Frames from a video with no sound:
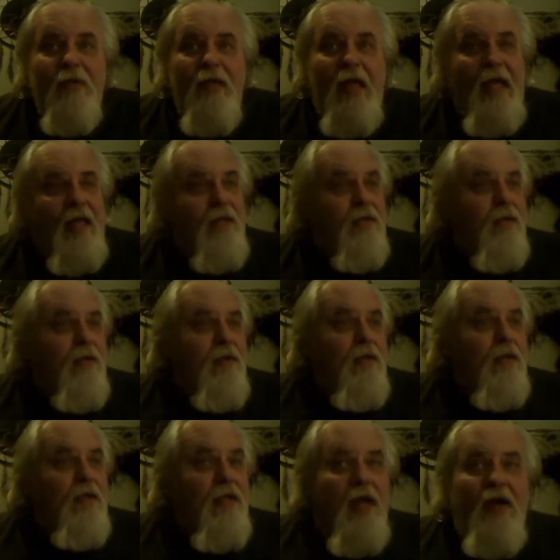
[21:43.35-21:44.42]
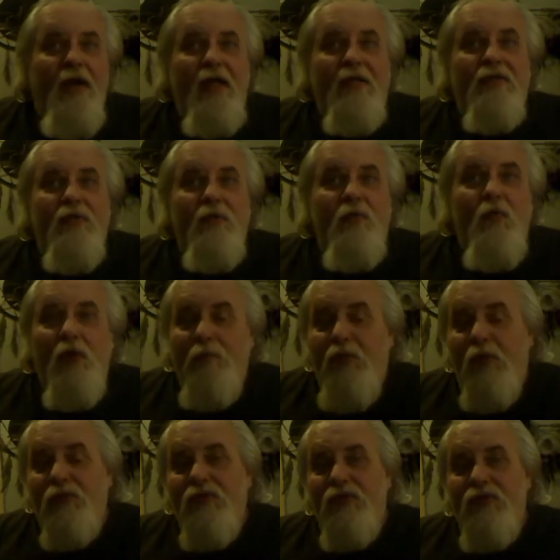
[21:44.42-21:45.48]
and carry it to one
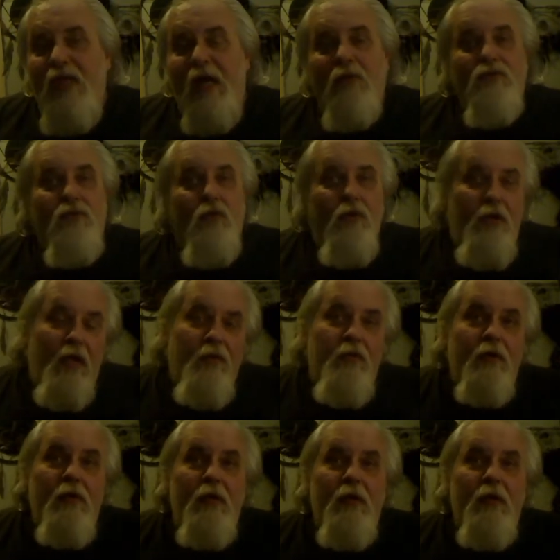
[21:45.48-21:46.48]
person's house or another.